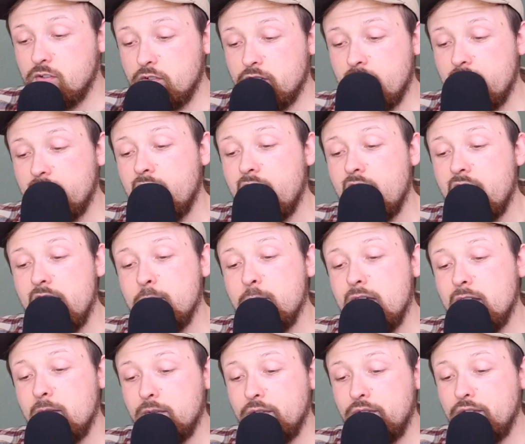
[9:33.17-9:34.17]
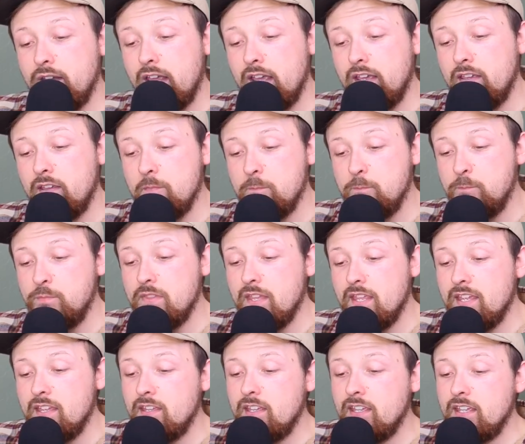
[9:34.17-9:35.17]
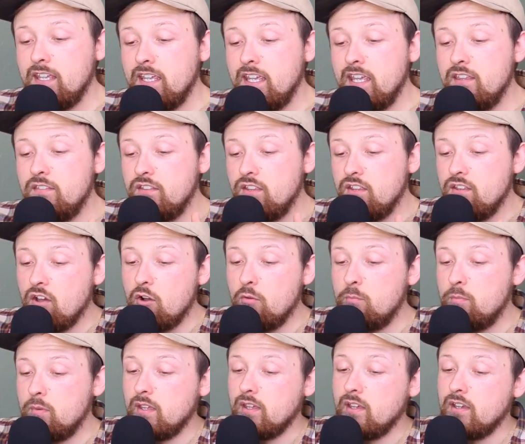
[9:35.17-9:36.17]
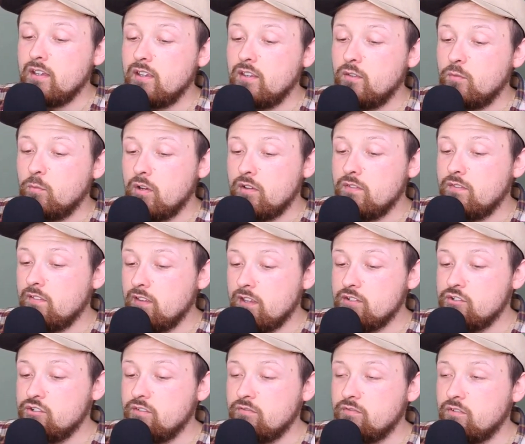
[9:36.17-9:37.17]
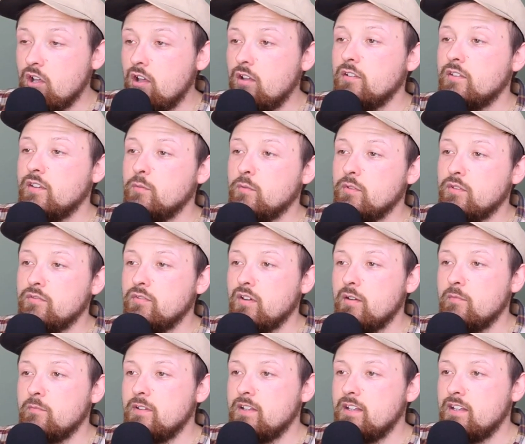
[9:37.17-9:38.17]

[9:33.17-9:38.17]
show doc. I made a mistake. Ethiopia is where the legend of Kaldi was from,